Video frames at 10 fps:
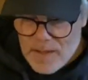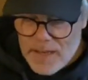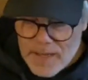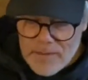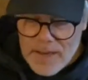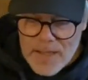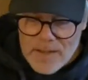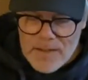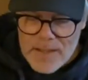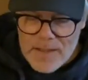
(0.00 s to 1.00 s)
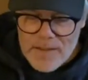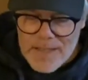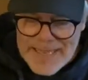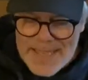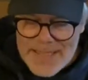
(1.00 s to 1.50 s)
And ironically, the
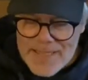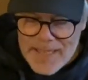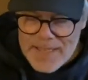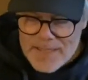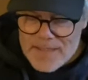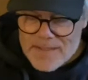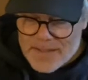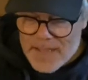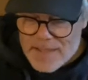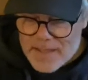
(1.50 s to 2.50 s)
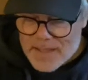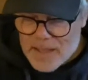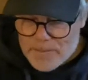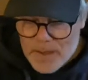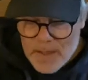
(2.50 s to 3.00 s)
1918 Stanley
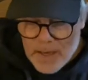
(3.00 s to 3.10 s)
Cup